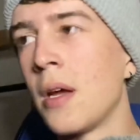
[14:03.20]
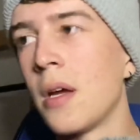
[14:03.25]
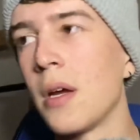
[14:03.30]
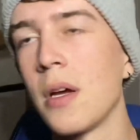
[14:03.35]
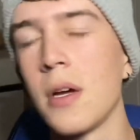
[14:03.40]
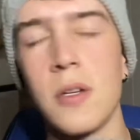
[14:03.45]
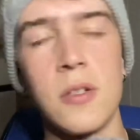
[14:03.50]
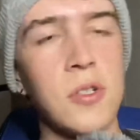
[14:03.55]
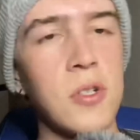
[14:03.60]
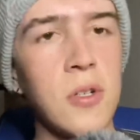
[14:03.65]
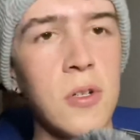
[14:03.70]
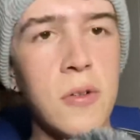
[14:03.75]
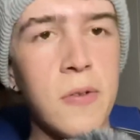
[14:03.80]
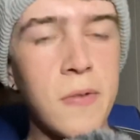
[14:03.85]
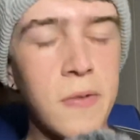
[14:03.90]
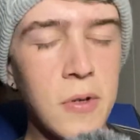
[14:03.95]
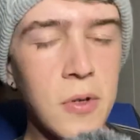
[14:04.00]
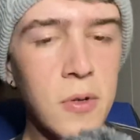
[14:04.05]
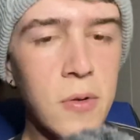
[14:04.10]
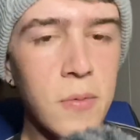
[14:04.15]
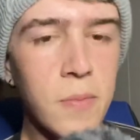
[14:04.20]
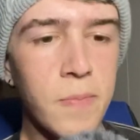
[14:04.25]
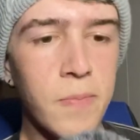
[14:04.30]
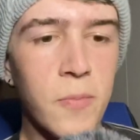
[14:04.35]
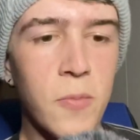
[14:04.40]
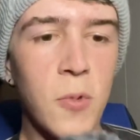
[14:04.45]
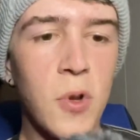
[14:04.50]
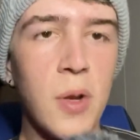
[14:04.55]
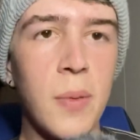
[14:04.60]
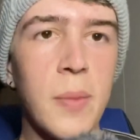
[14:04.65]
I'll show you a few
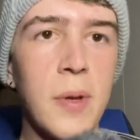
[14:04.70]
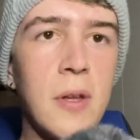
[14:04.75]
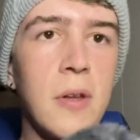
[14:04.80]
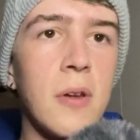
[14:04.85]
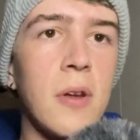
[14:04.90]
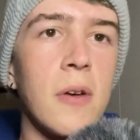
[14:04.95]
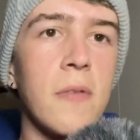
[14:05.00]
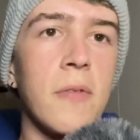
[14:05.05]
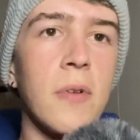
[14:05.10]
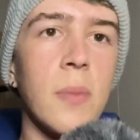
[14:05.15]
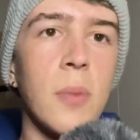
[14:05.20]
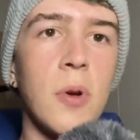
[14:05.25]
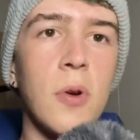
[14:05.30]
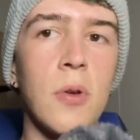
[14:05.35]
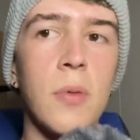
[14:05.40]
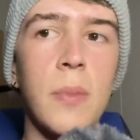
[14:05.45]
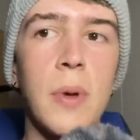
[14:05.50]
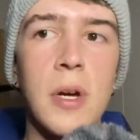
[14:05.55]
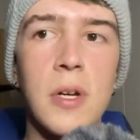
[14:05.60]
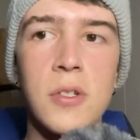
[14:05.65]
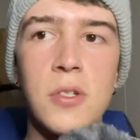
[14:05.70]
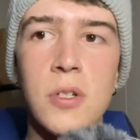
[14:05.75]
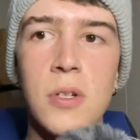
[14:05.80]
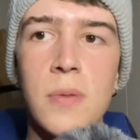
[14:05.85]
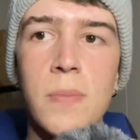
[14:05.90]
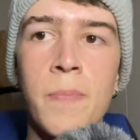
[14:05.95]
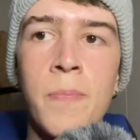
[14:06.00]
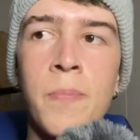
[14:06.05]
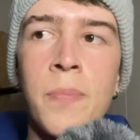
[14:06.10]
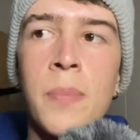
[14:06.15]
what I mean from our old box shop.
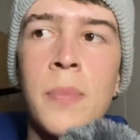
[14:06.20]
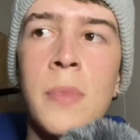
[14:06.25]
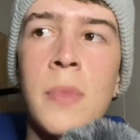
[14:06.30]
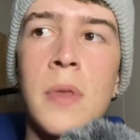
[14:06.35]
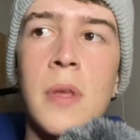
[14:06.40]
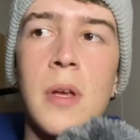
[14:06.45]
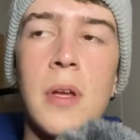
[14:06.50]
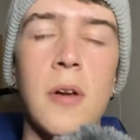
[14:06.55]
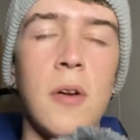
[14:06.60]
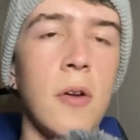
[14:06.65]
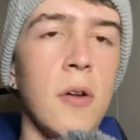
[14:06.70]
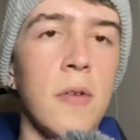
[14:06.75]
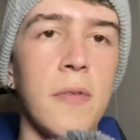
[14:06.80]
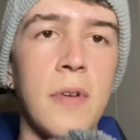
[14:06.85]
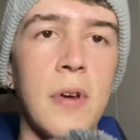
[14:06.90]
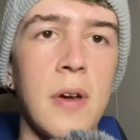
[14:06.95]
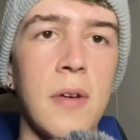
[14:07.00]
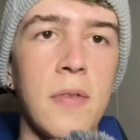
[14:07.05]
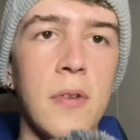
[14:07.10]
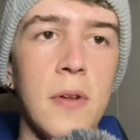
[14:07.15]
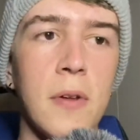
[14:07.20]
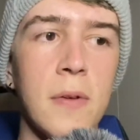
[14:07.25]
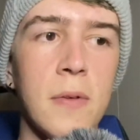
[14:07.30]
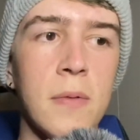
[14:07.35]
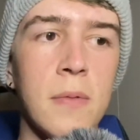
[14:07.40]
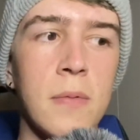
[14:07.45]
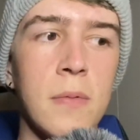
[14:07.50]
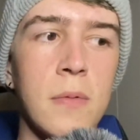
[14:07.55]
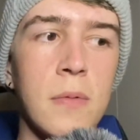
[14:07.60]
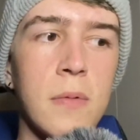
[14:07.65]
I don't know if I have any
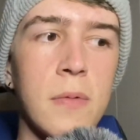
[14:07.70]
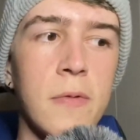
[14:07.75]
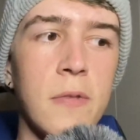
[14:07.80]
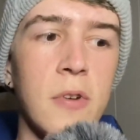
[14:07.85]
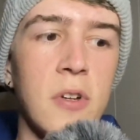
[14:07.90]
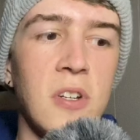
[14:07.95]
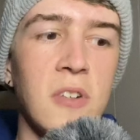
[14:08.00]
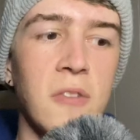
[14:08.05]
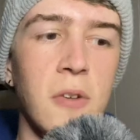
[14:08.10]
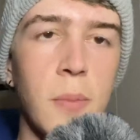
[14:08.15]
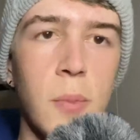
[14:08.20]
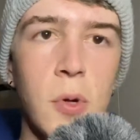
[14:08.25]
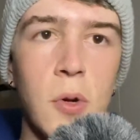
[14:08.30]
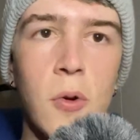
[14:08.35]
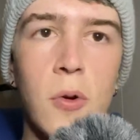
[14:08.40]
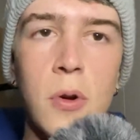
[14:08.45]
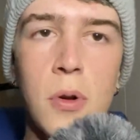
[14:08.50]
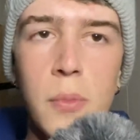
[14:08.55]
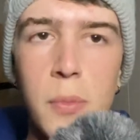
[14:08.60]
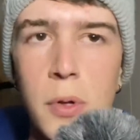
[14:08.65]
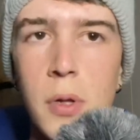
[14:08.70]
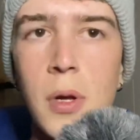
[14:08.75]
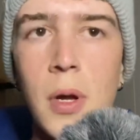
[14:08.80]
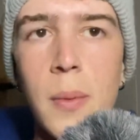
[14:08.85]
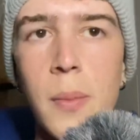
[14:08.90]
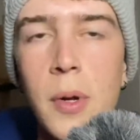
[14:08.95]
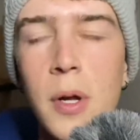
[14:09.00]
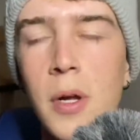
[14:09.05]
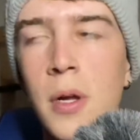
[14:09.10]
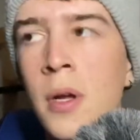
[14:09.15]
footage from a quarter, but I
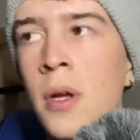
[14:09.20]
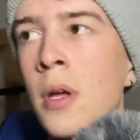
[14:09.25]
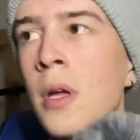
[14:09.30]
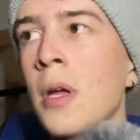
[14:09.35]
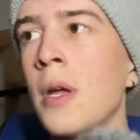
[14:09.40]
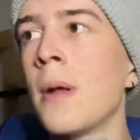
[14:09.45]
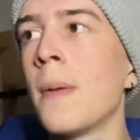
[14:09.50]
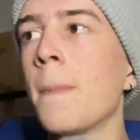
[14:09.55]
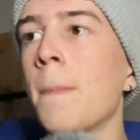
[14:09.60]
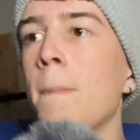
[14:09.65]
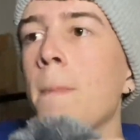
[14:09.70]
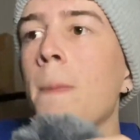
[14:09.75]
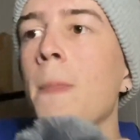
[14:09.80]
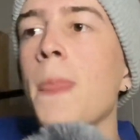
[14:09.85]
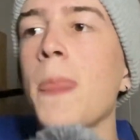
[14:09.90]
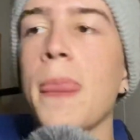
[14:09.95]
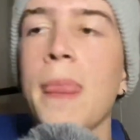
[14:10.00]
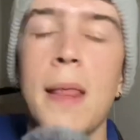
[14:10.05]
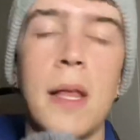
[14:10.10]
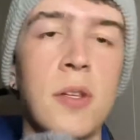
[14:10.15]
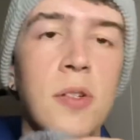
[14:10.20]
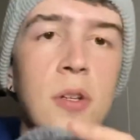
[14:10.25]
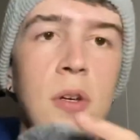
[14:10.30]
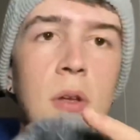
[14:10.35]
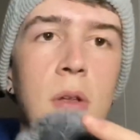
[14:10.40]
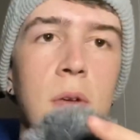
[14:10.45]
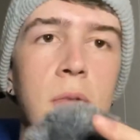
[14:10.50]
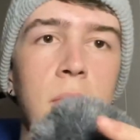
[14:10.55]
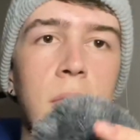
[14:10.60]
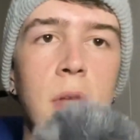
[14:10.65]
might. So I'll
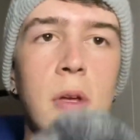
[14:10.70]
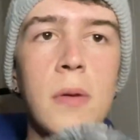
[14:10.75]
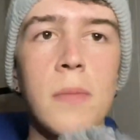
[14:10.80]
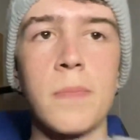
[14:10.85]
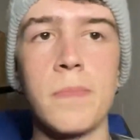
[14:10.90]
look for that.